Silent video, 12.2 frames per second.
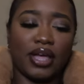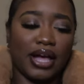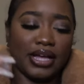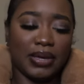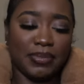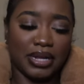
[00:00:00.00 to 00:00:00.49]
I
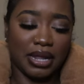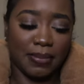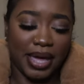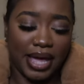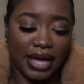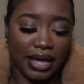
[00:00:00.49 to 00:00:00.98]
keep it in the
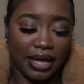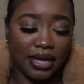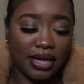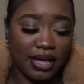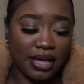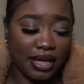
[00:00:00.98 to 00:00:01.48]
bag.
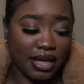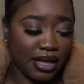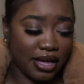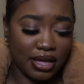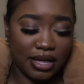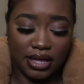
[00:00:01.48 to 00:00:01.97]

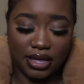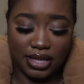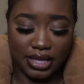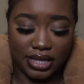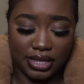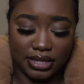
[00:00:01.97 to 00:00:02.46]

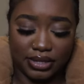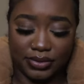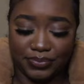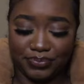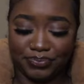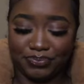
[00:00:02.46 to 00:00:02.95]

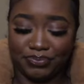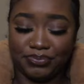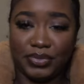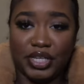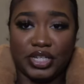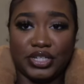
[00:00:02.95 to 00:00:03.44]
Uh,
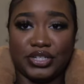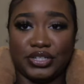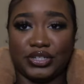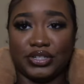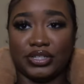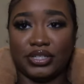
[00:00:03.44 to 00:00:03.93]

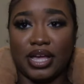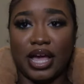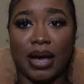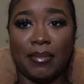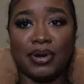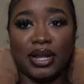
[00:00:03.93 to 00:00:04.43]
because
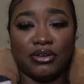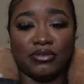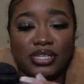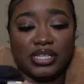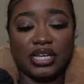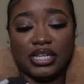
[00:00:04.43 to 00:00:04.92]
I'm probably
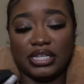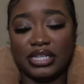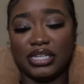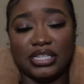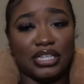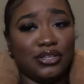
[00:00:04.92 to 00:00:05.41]
gonna sell
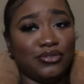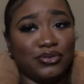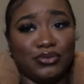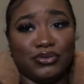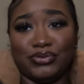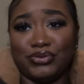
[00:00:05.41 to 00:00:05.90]
these for
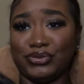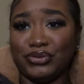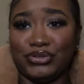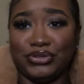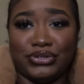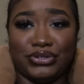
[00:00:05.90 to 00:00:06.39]

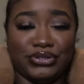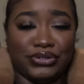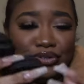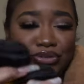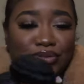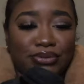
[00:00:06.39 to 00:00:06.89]

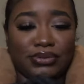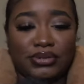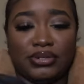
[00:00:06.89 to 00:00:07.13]
good girl.